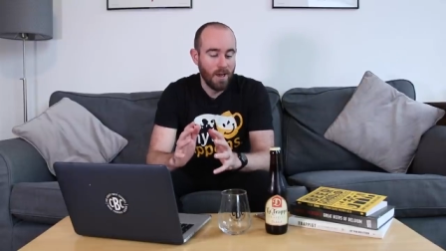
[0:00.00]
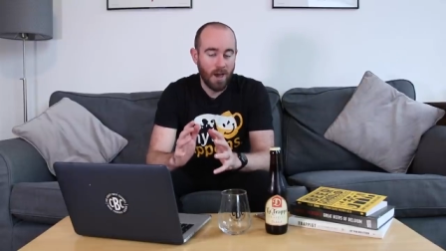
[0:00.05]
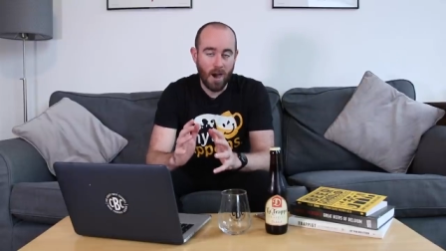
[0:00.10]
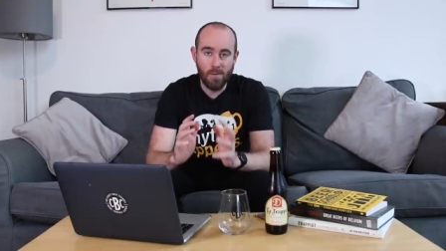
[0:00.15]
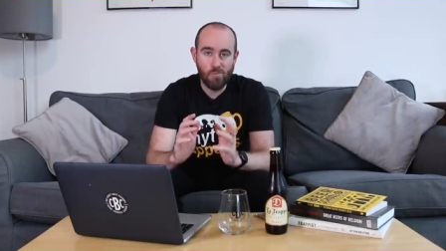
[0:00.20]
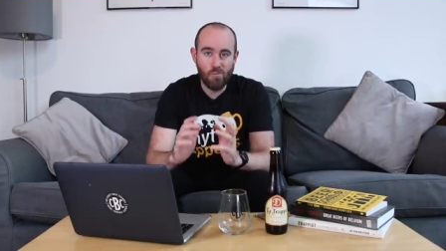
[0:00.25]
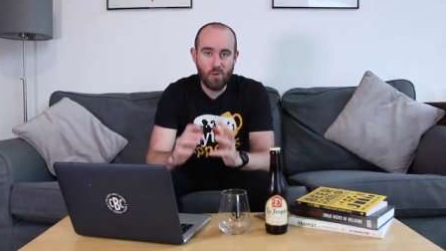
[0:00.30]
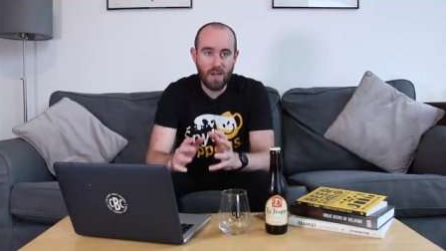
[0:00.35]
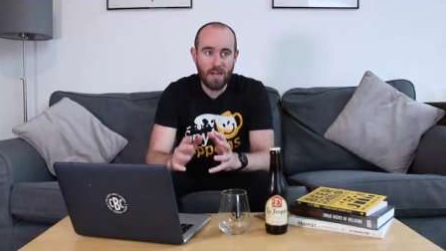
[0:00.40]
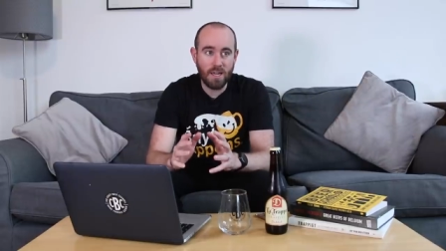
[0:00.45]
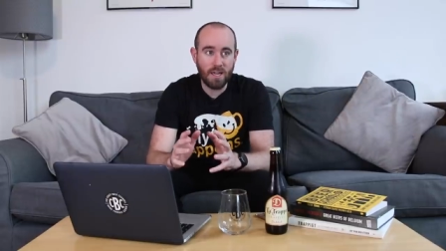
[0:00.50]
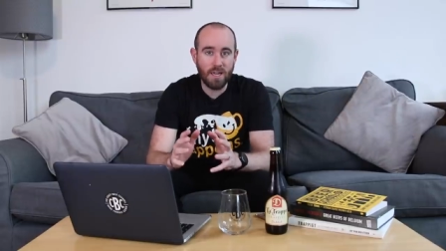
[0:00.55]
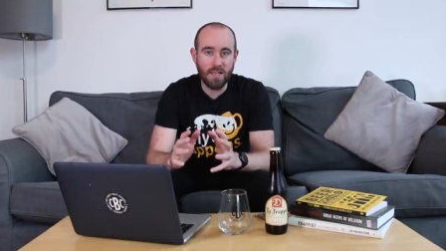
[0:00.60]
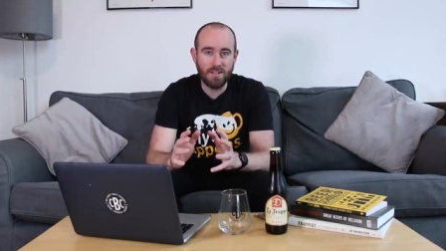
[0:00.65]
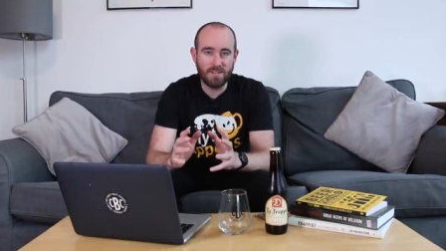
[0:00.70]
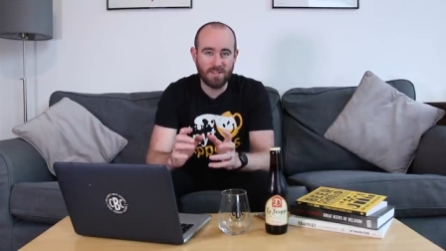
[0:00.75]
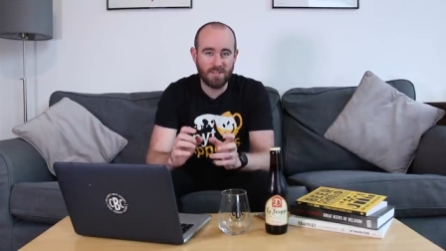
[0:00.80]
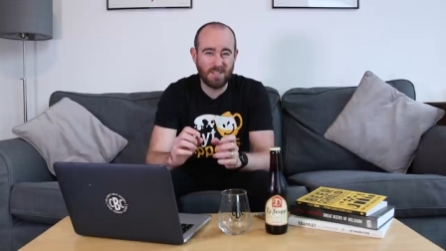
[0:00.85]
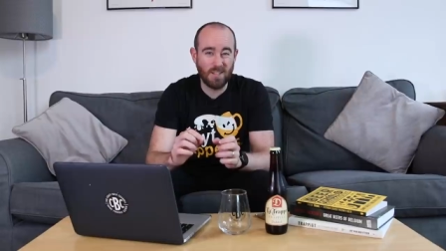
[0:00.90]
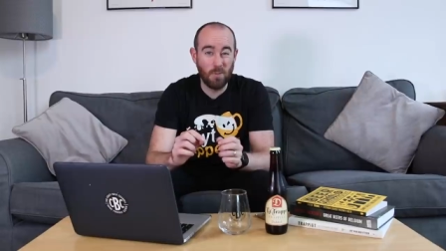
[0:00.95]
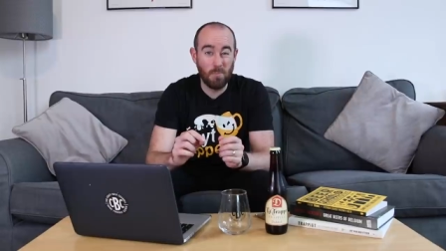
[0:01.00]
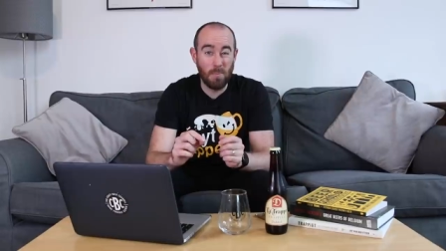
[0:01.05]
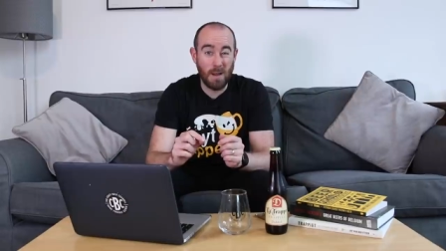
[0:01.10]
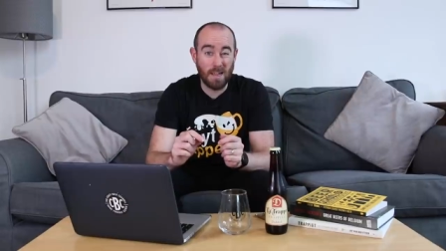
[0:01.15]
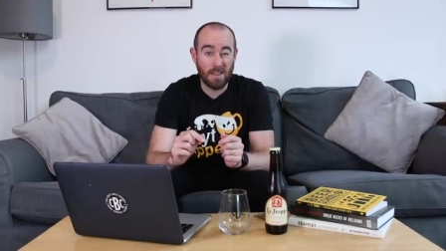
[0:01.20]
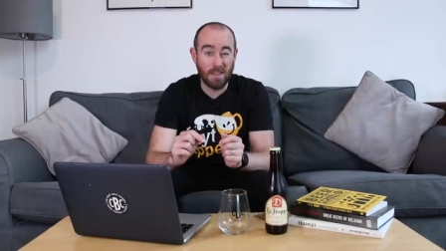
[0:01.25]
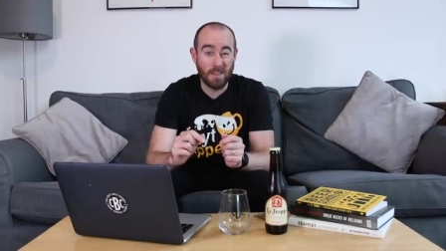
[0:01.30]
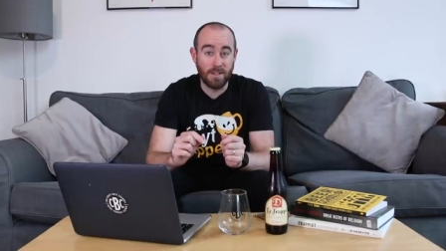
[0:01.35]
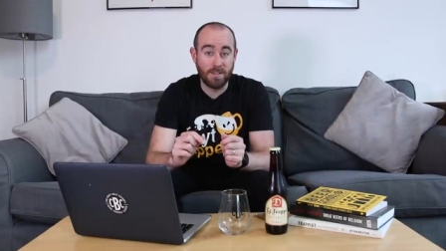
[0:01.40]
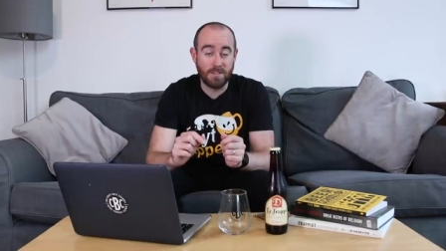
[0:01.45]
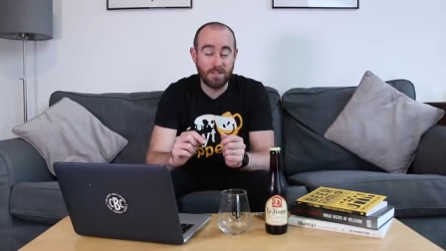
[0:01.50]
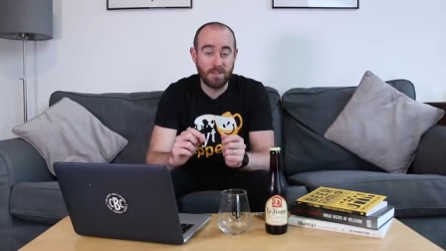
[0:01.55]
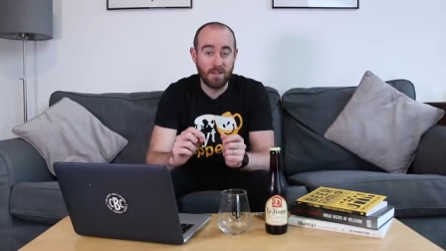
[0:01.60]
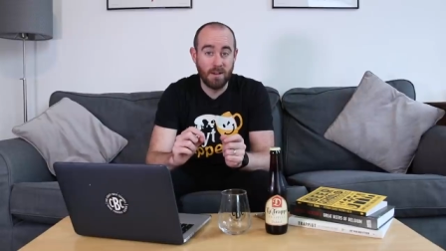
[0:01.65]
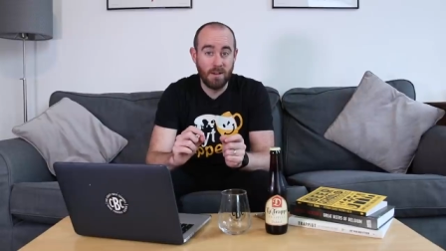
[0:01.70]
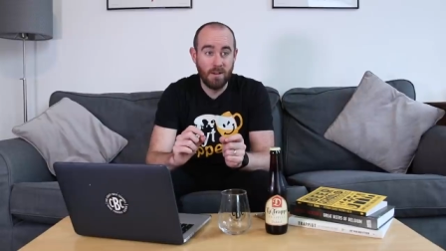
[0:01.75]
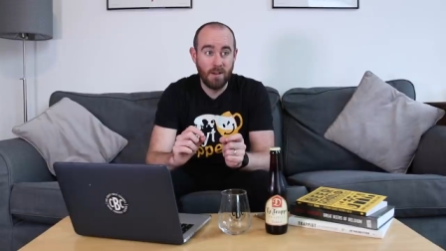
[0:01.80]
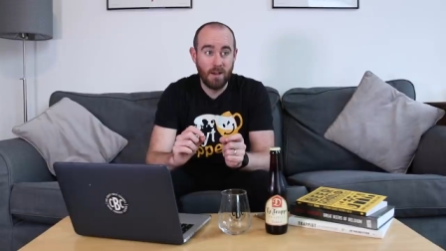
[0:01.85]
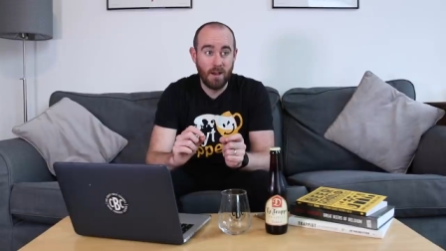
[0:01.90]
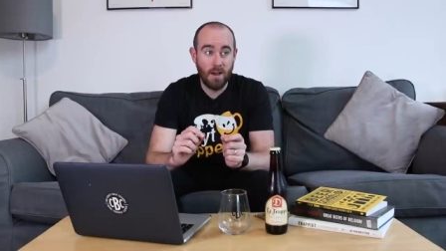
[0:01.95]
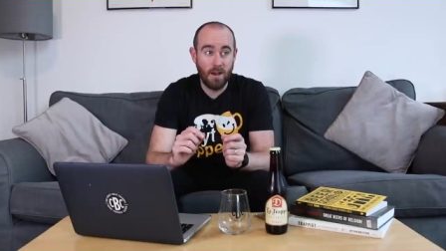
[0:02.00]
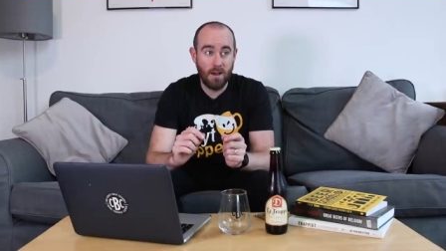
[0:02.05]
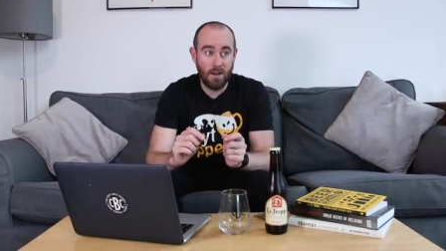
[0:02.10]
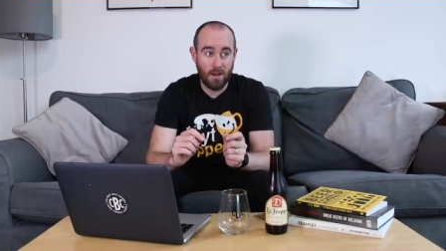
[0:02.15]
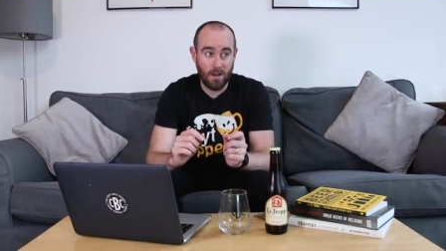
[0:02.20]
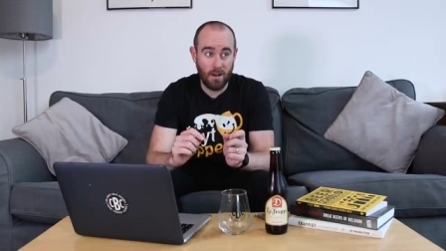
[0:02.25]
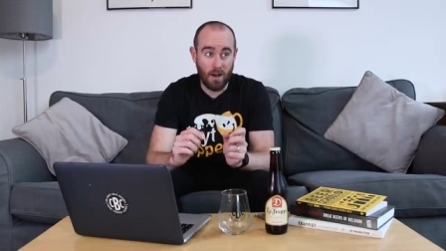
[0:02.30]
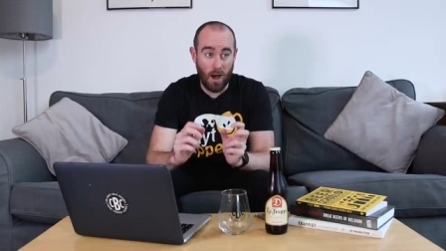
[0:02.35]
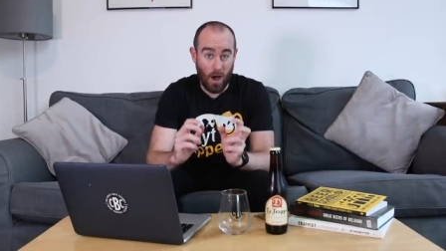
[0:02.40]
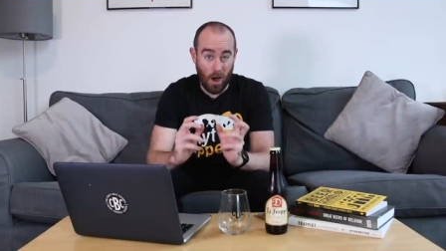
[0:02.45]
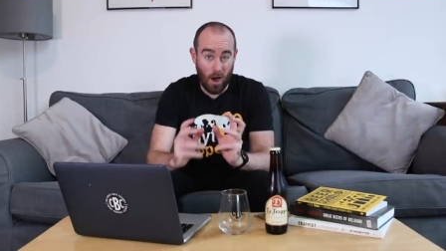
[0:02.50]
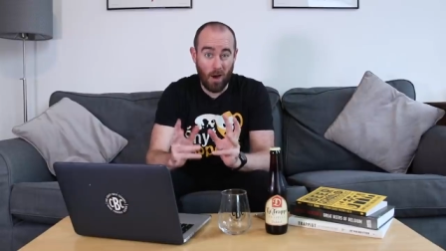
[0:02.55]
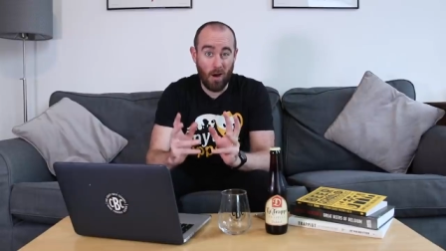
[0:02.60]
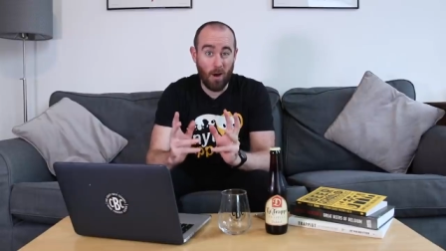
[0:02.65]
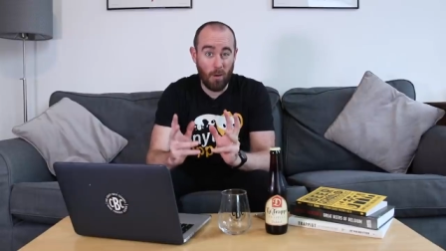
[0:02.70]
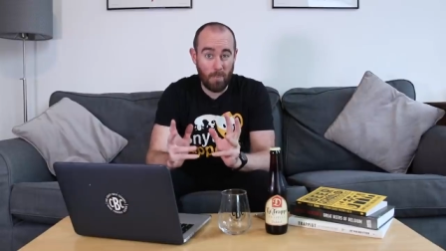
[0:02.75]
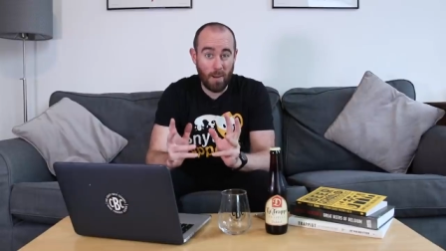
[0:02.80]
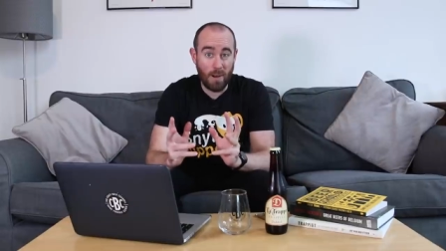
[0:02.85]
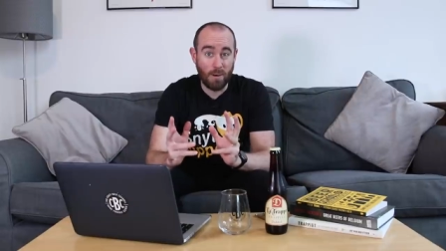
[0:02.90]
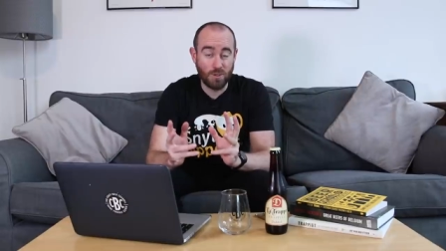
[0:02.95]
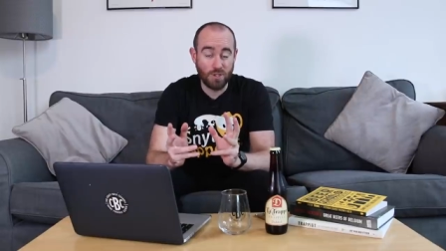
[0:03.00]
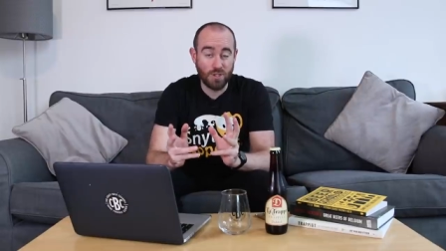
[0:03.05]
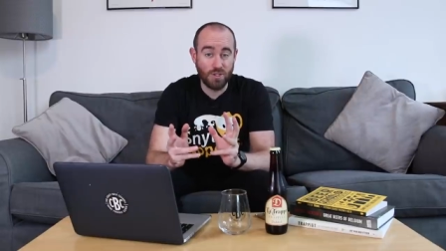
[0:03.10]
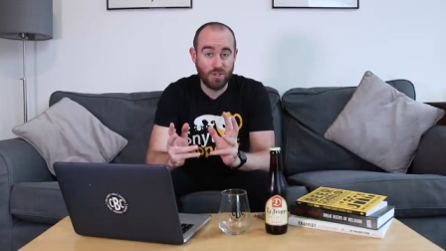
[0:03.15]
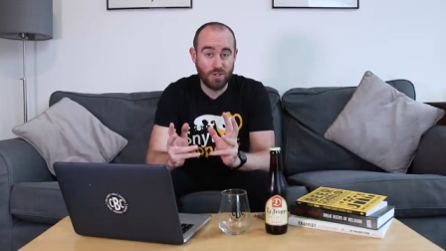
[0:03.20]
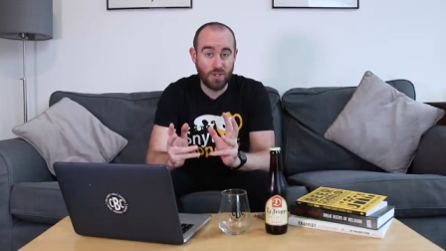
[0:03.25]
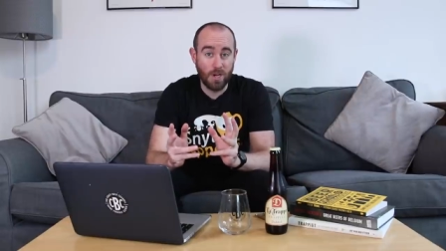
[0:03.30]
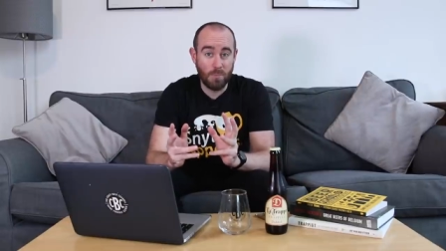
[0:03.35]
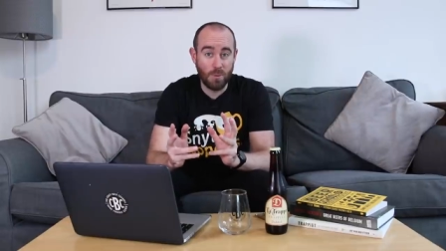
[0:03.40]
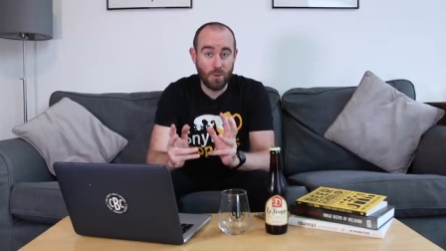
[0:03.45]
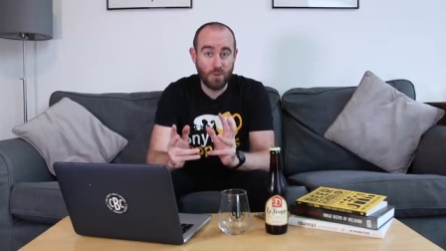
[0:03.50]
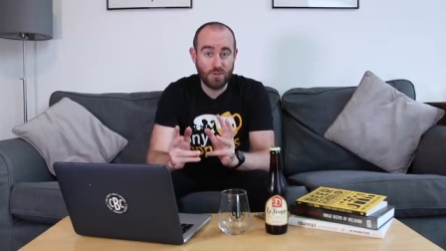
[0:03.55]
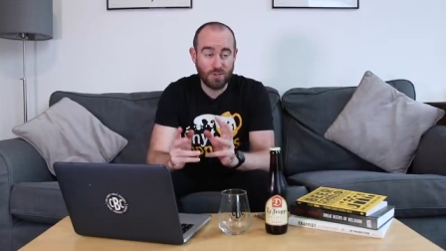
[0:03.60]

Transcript: I'm really keen to still make this our Belgian double,